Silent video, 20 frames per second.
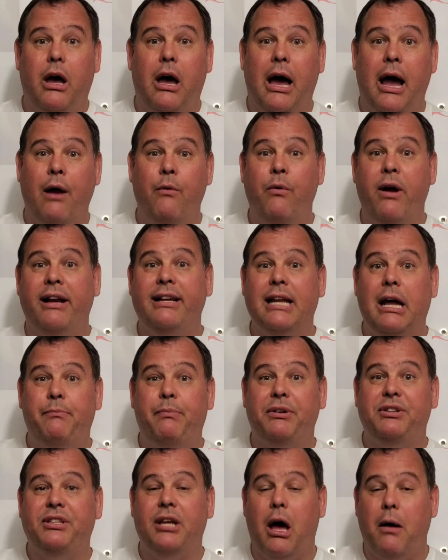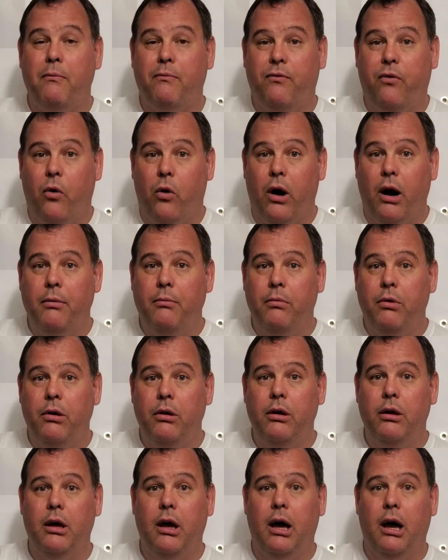I rigged up a tub for him
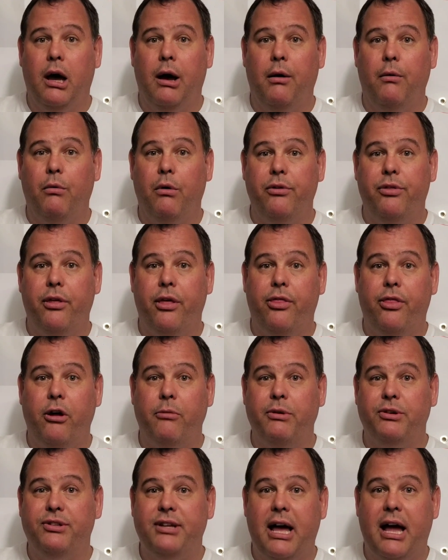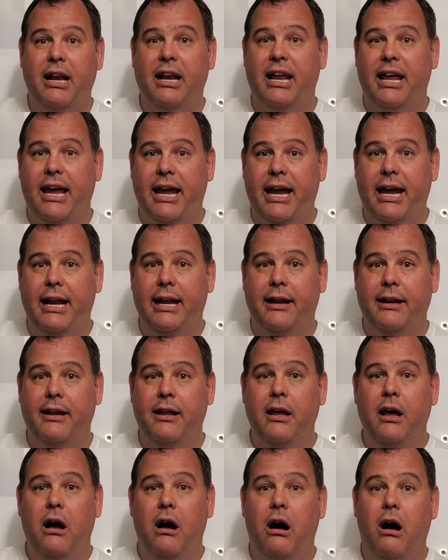with the thermostat and heat and
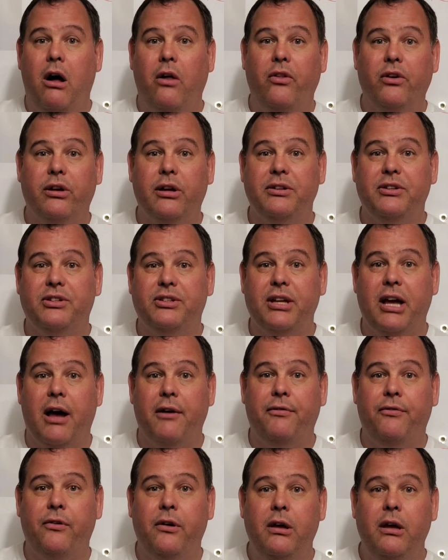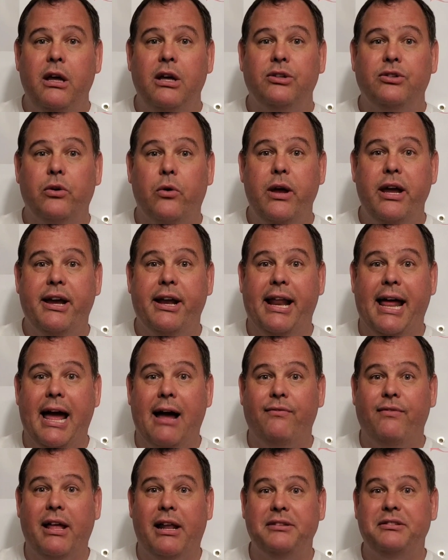all the good stuff, so he could
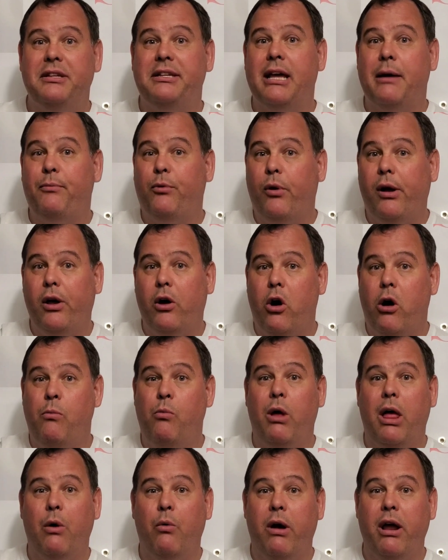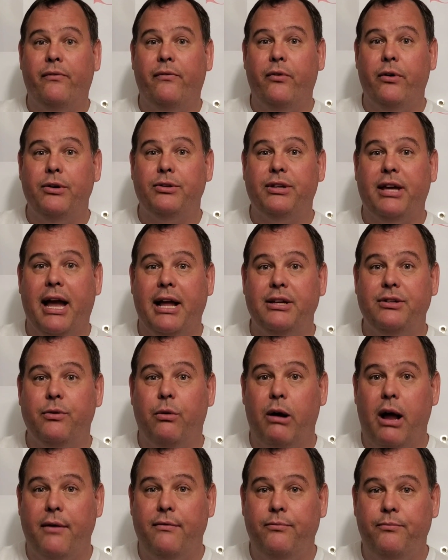have that as a temporary home while I waited for his cage to
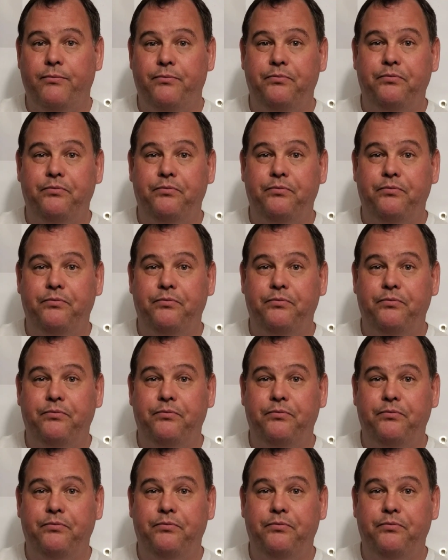arrive.